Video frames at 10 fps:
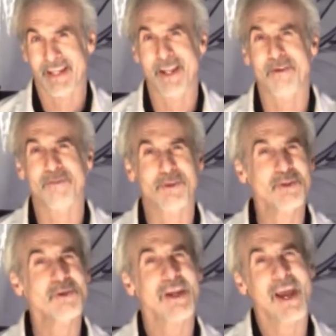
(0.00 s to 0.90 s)
Now, for
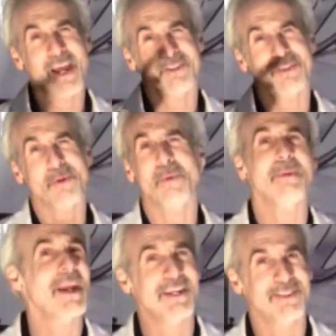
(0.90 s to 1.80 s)
you guys that were
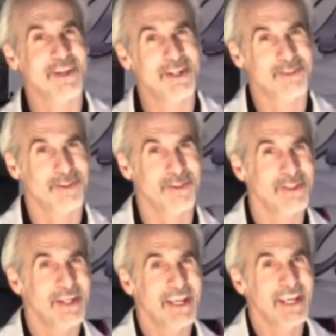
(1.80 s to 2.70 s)
paying attention
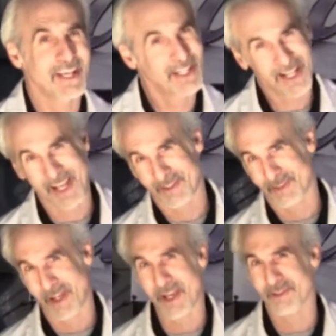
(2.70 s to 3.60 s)
in class
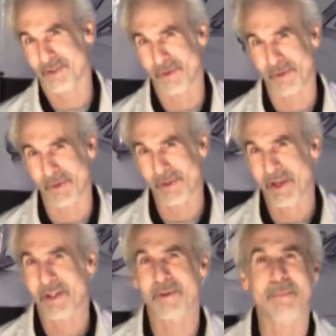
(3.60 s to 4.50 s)
in high school,
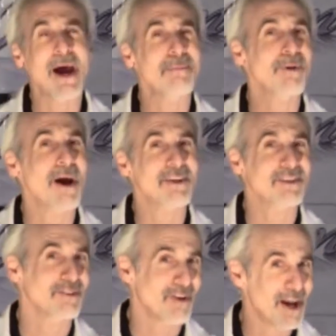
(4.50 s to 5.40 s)
the
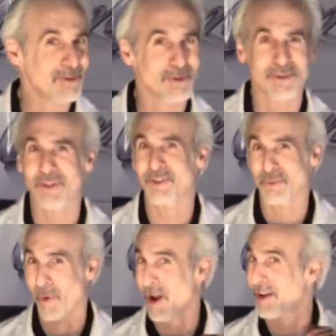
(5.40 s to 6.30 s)
byproduct of hydrogen is
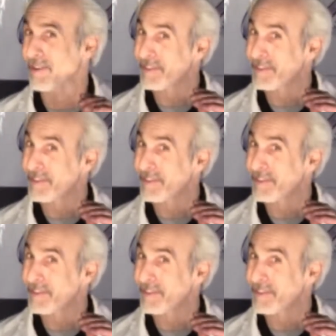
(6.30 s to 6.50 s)
what?